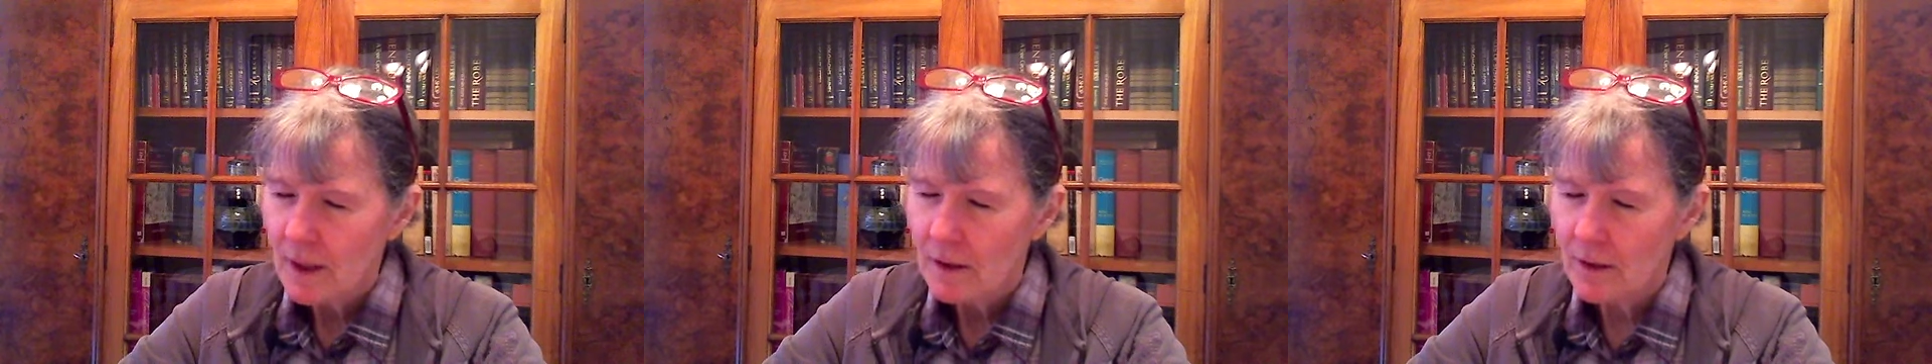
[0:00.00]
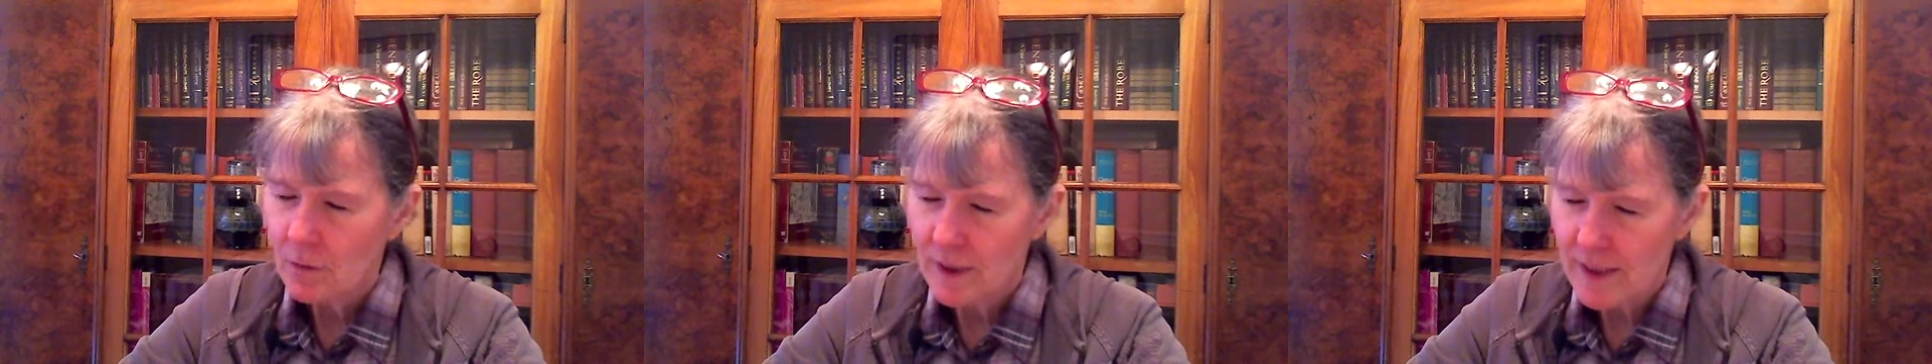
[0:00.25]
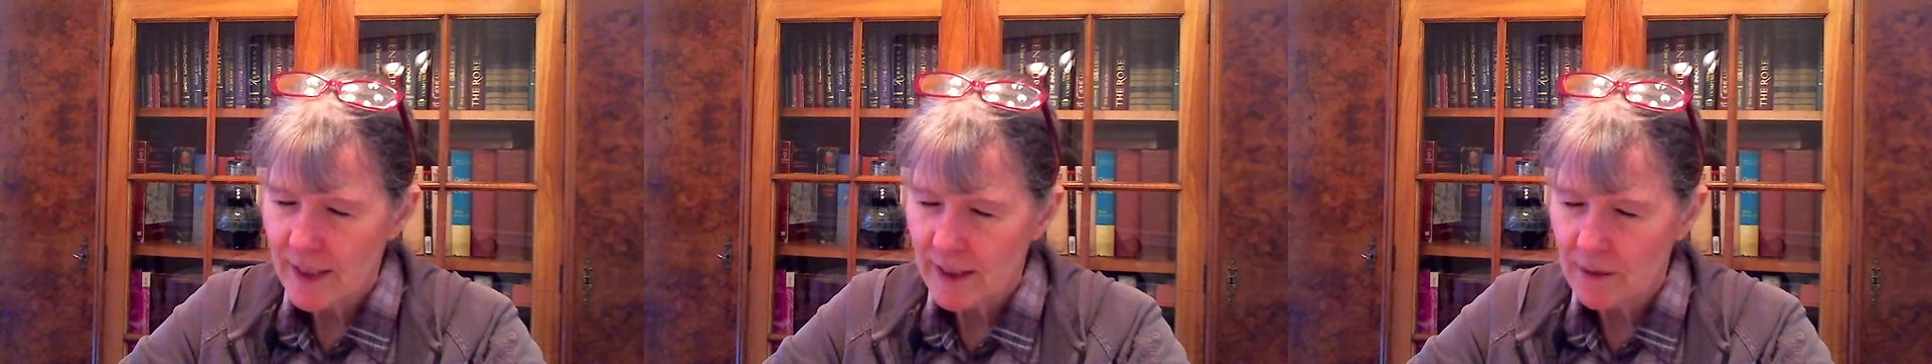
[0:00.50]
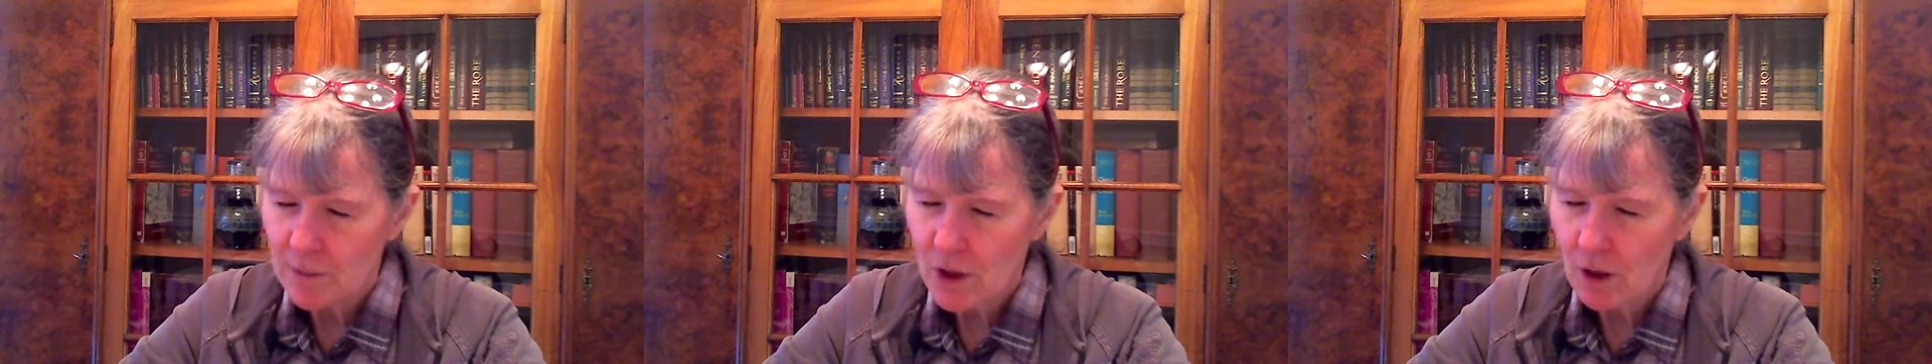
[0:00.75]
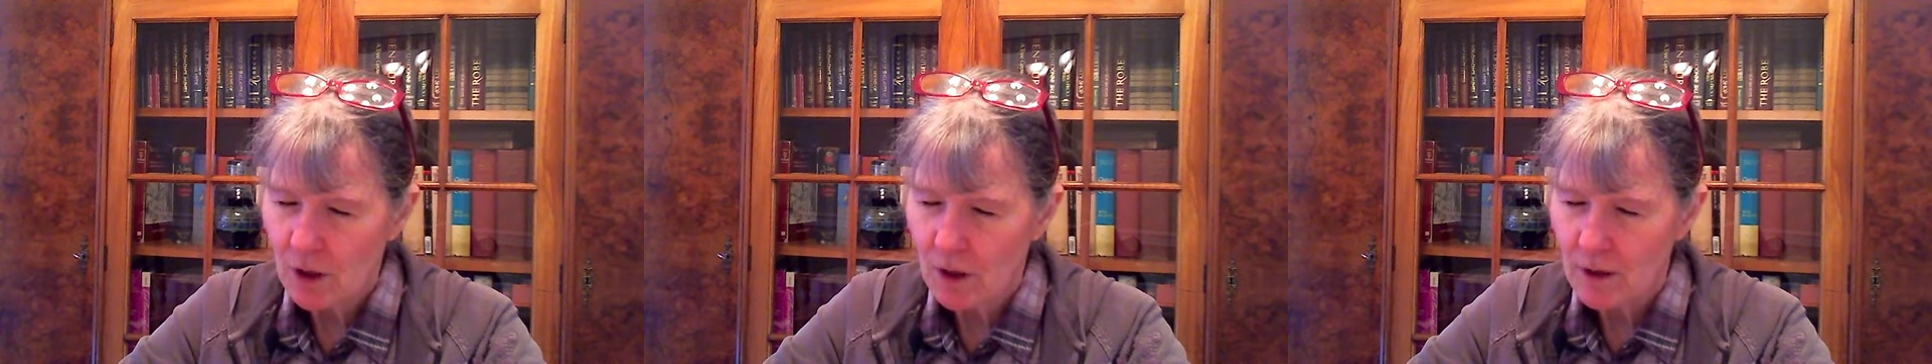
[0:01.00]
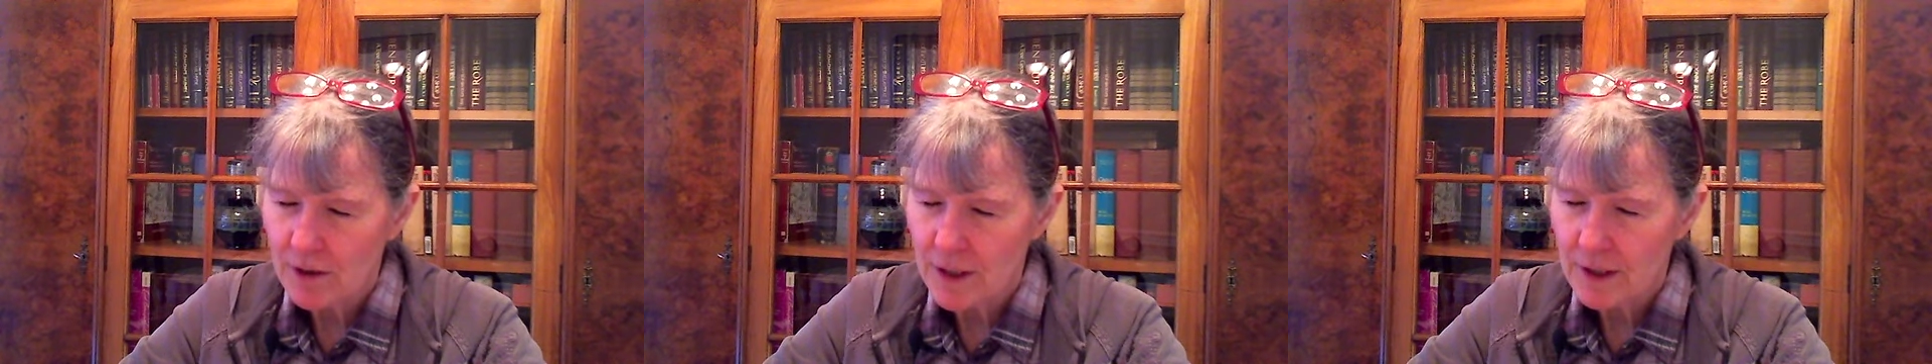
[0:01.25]
that we'll take them to
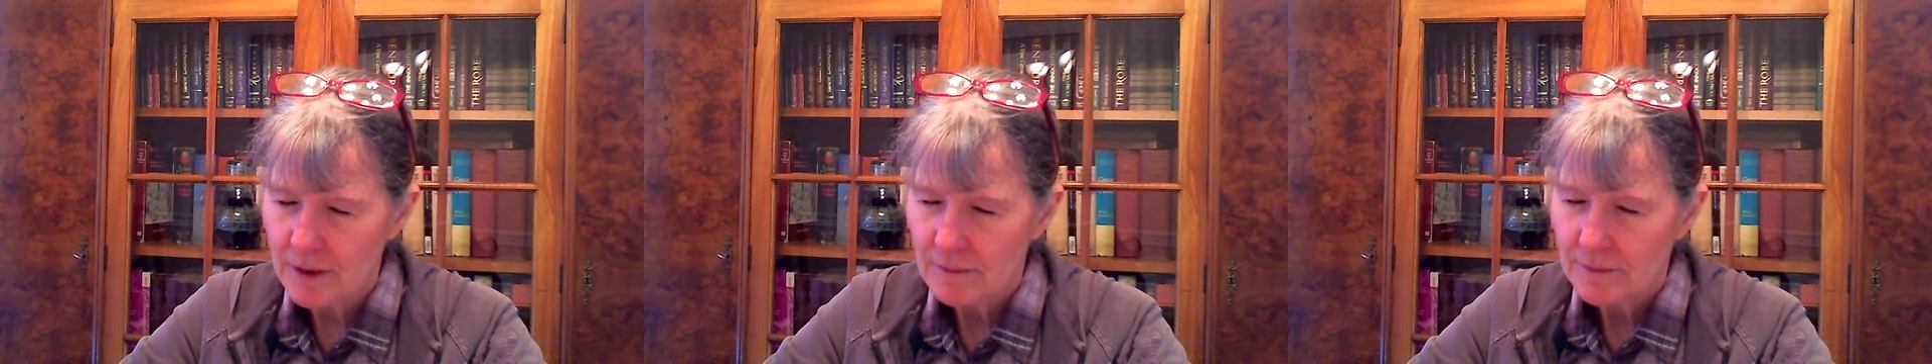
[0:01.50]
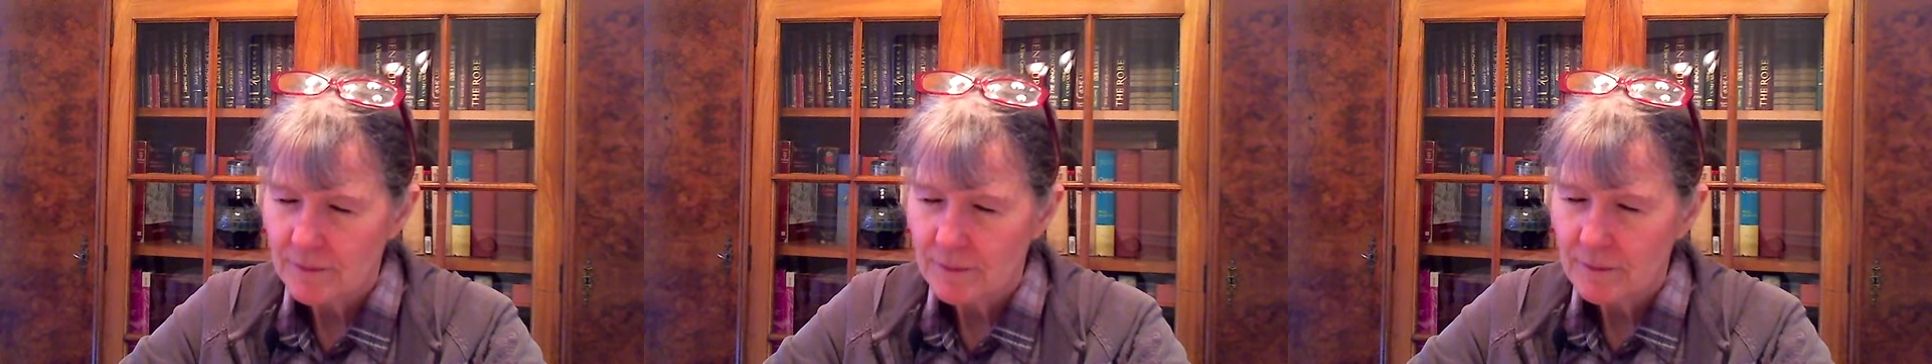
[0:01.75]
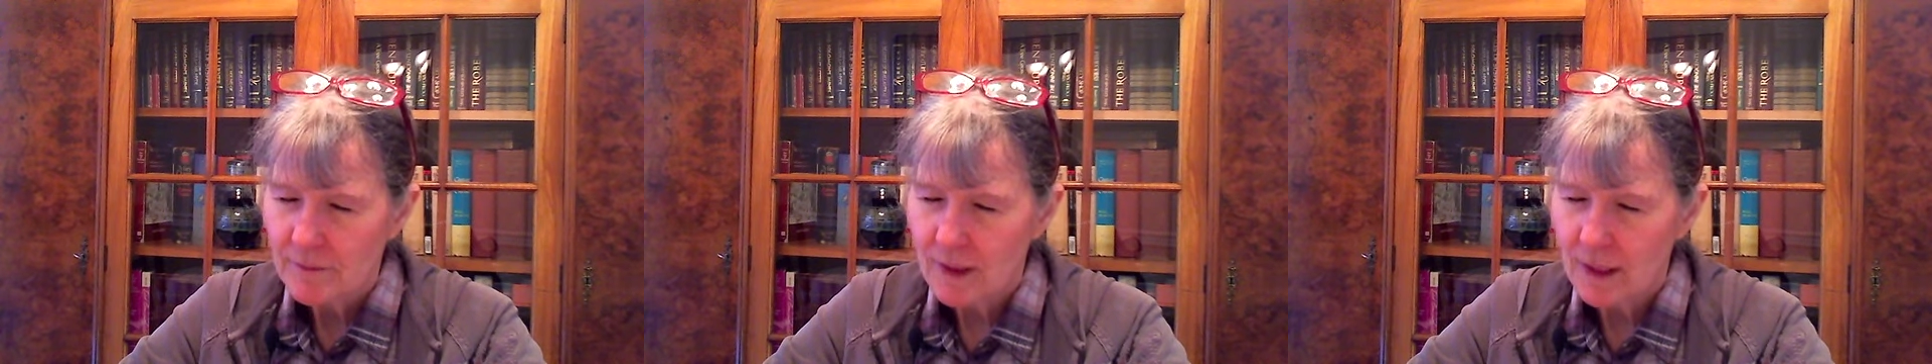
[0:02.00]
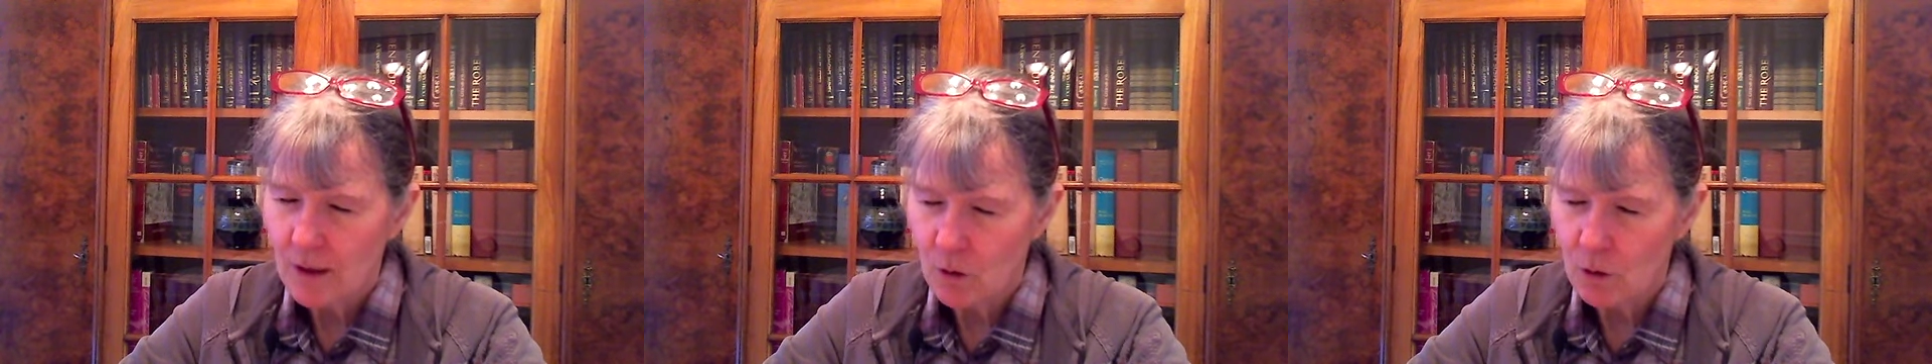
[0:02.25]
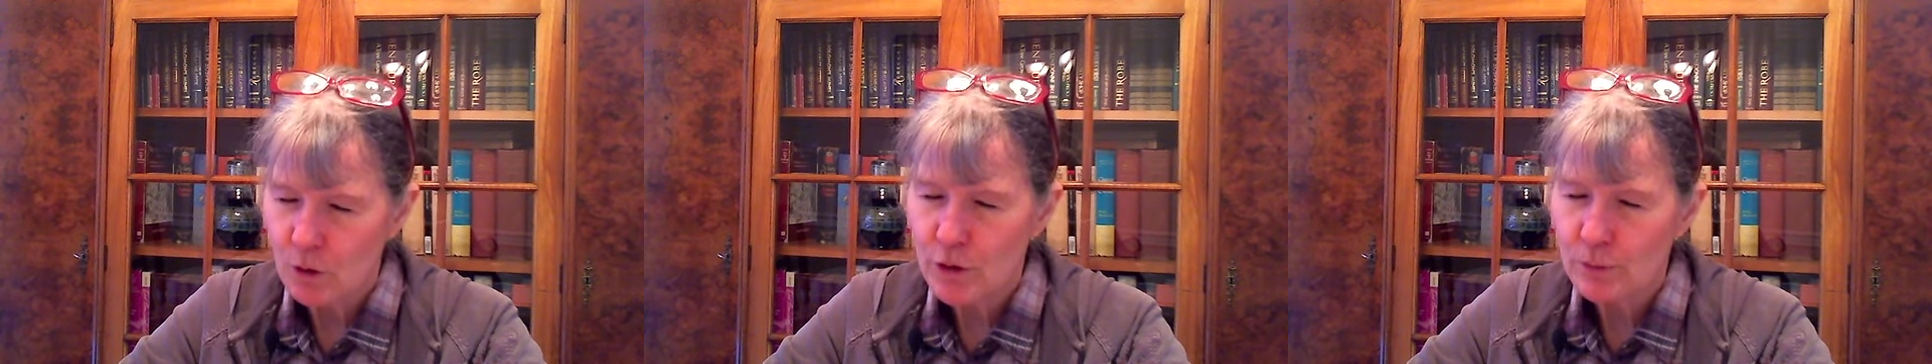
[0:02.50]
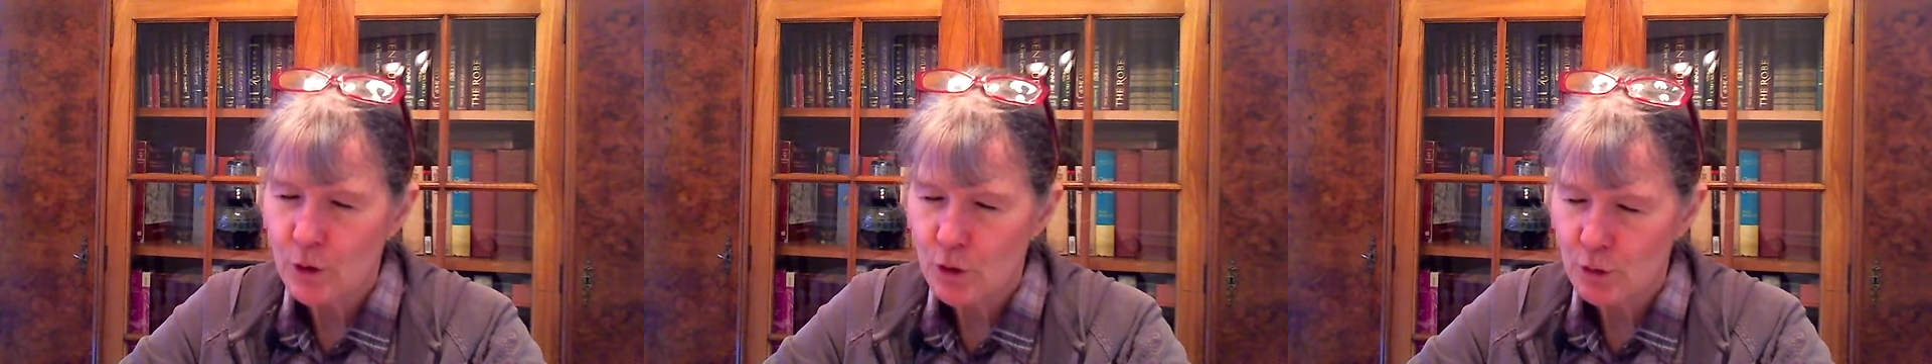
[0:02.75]
heart and hold
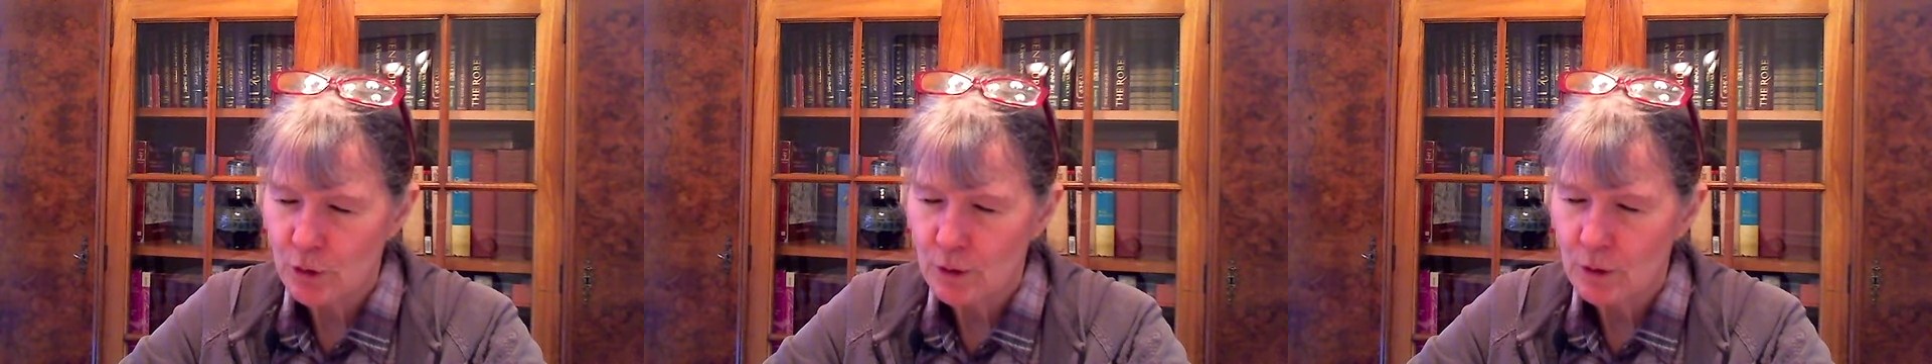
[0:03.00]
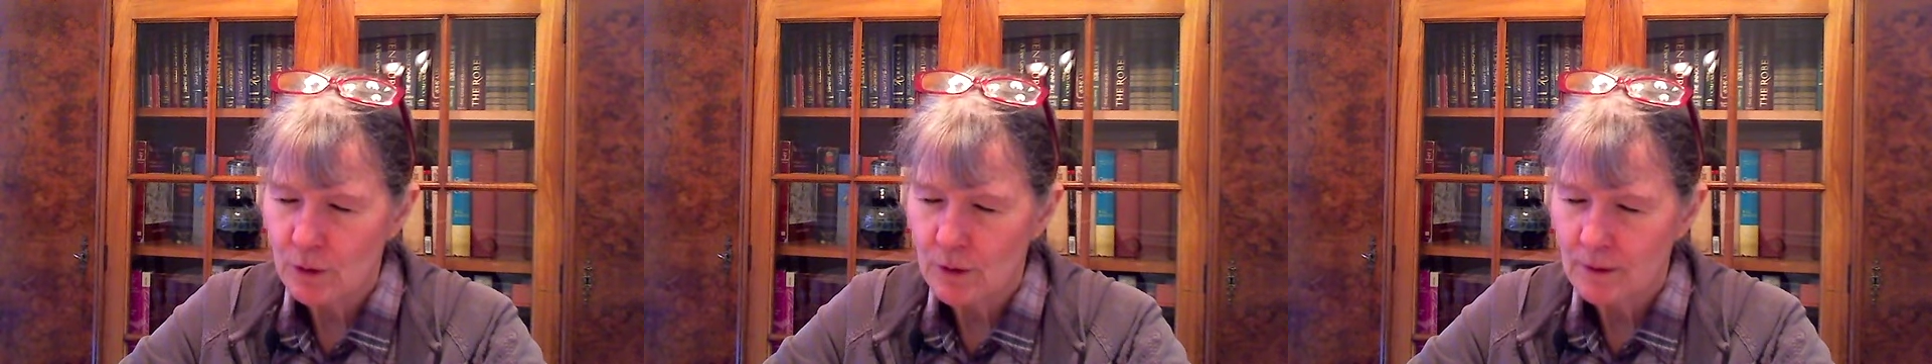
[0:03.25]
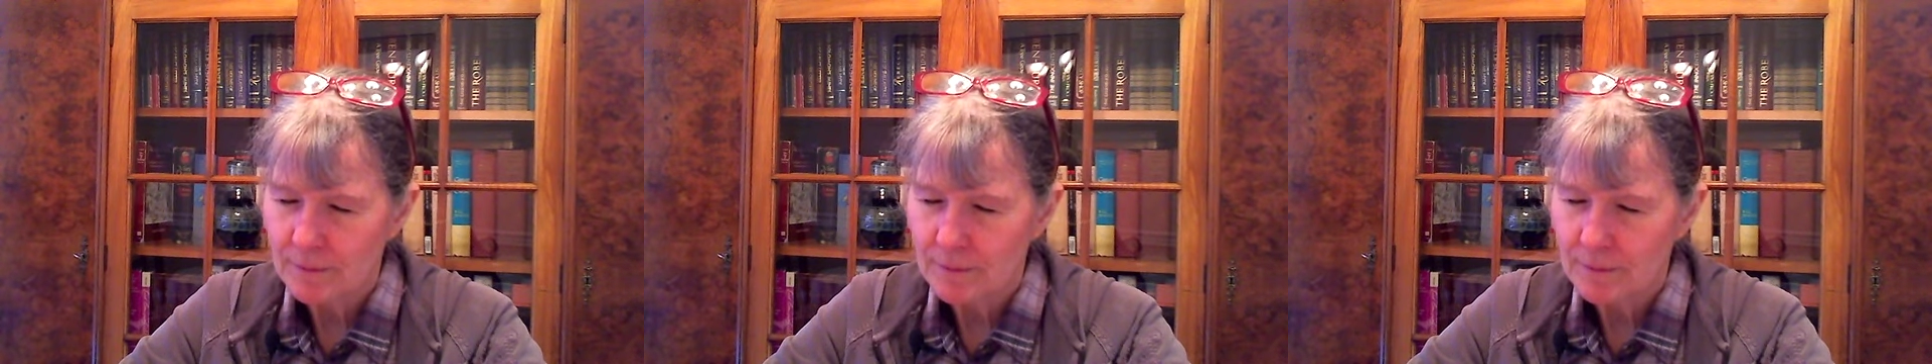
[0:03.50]
them true.